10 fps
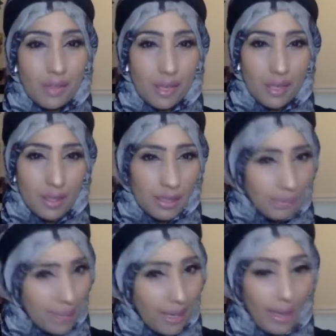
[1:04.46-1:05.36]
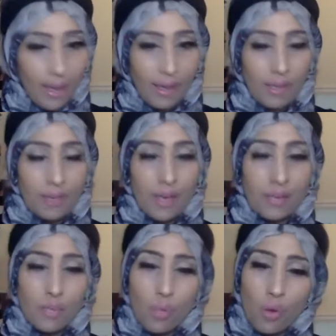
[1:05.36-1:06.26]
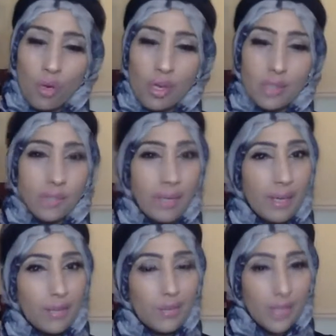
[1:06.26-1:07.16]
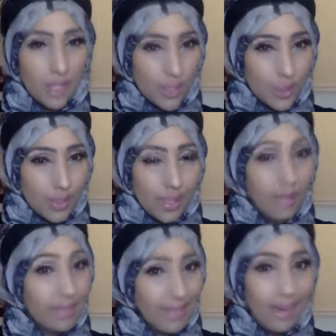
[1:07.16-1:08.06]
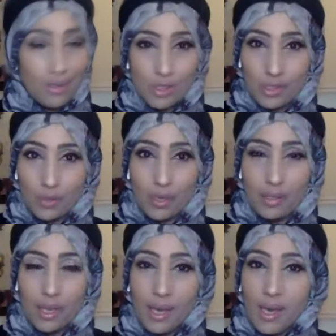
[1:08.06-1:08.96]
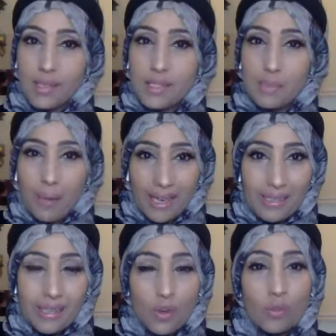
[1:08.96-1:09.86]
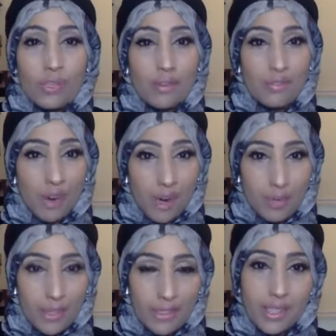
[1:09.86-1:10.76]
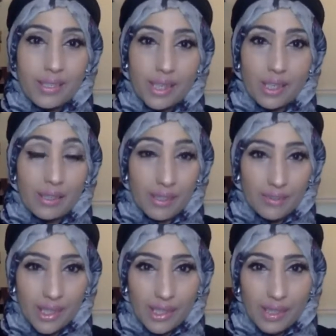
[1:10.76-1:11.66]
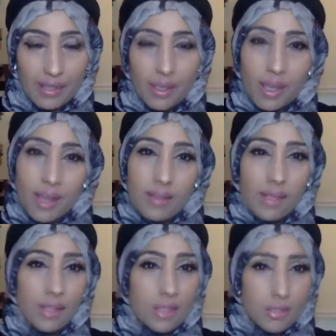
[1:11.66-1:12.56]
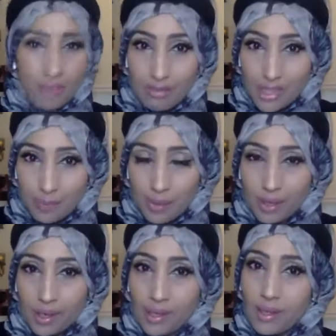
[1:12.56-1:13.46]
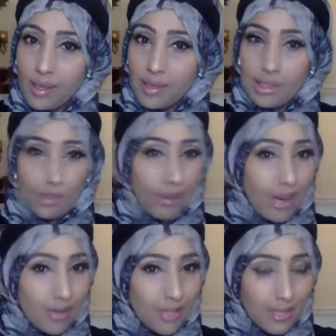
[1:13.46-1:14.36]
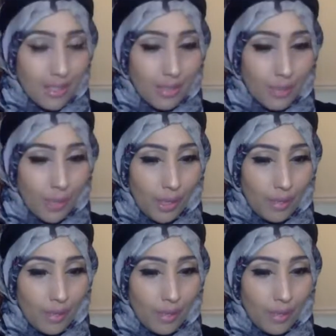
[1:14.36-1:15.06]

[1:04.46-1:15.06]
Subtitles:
and behave, and what kind of behavioral issues they are encountered with, depending on the environment that they are living in, they are surrounded by, the crowds that they are with.